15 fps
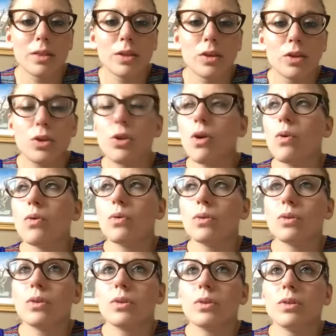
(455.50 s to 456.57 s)
You
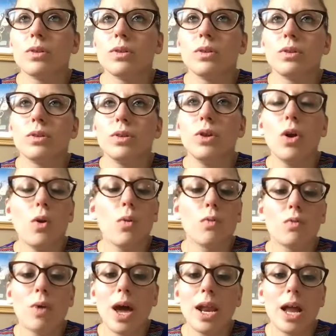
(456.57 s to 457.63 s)

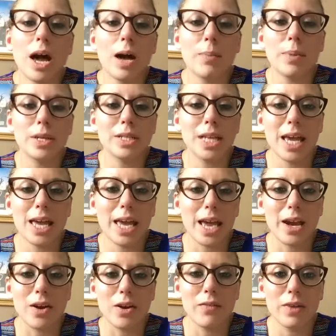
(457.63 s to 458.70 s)
don't run up and take
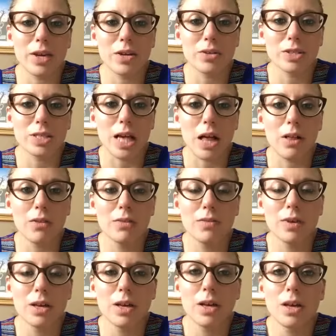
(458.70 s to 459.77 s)
care of it yourself.
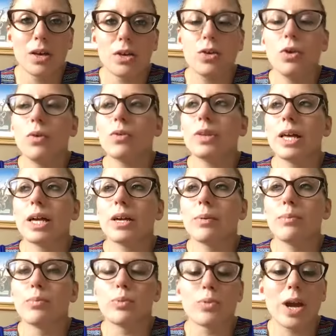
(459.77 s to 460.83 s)
You
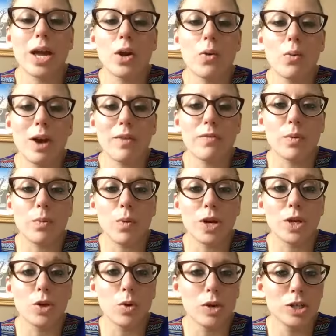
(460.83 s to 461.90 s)
don't break away from
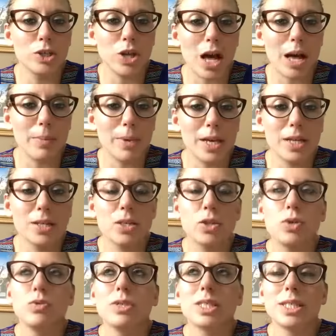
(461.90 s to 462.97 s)
what your job is.
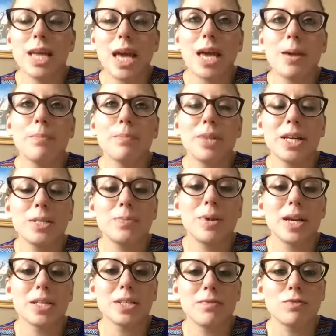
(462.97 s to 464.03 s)
You stay in place
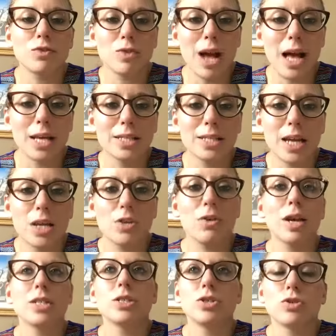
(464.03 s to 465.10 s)
because of trust, and you
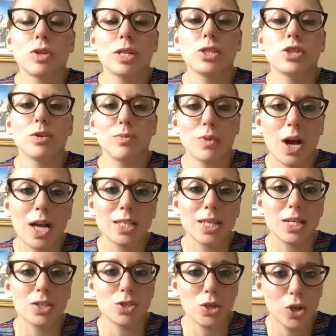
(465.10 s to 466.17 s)
get to trust your
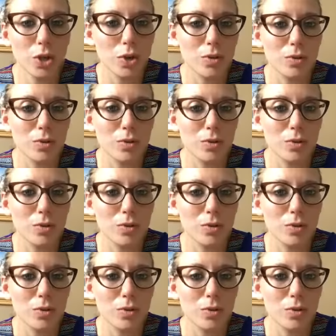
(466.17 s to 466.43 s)
process too.